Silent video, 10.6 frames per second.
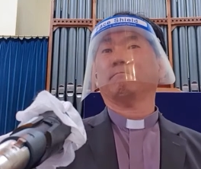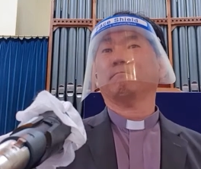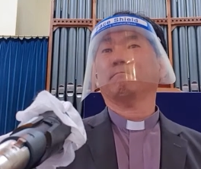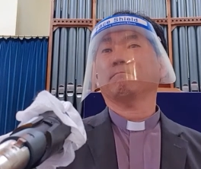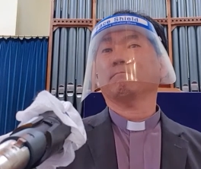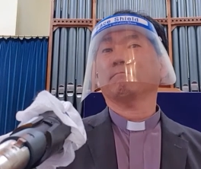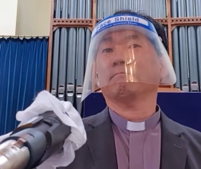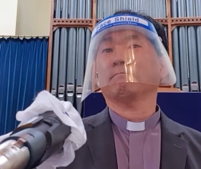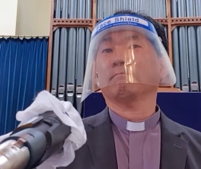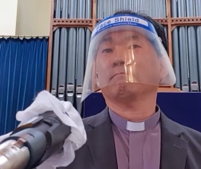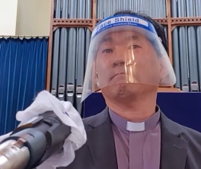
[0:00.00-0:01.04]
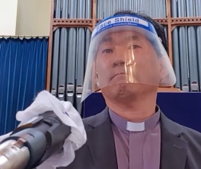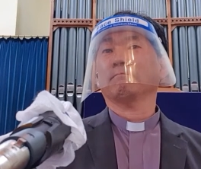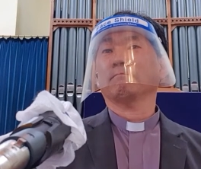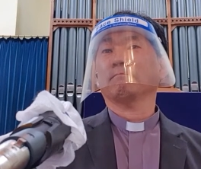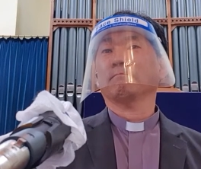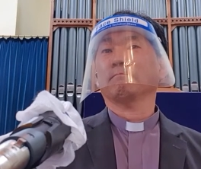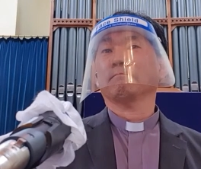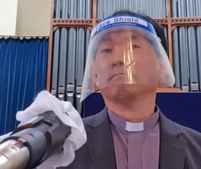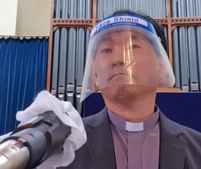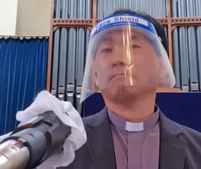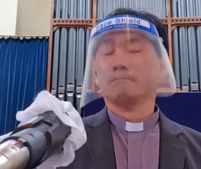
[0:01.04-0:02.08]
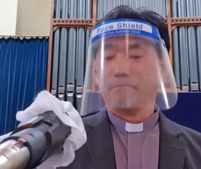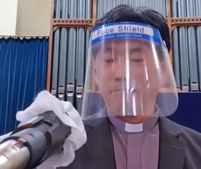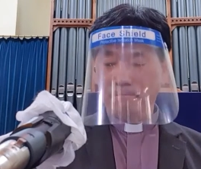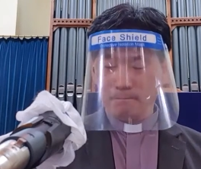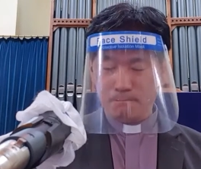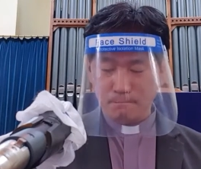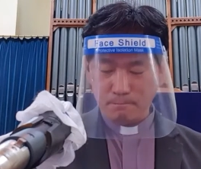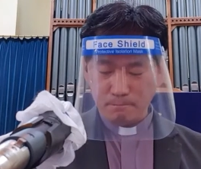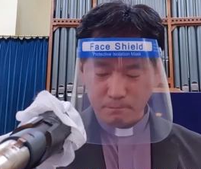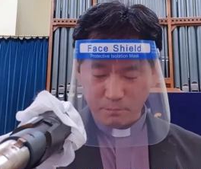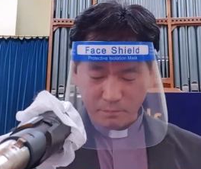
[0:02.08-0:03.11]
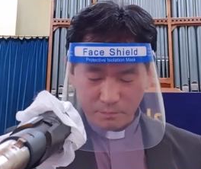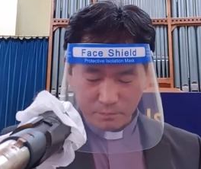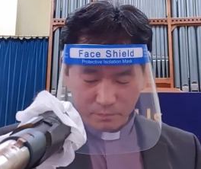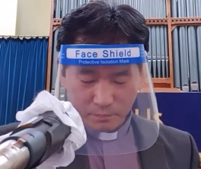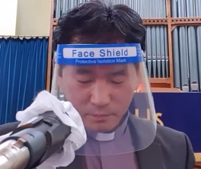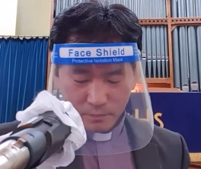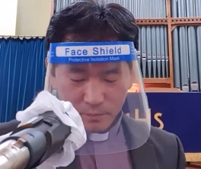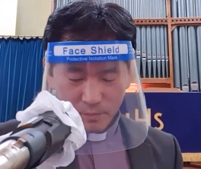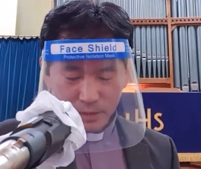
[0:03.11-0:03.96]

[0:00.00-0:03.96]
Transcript: (no one is talking)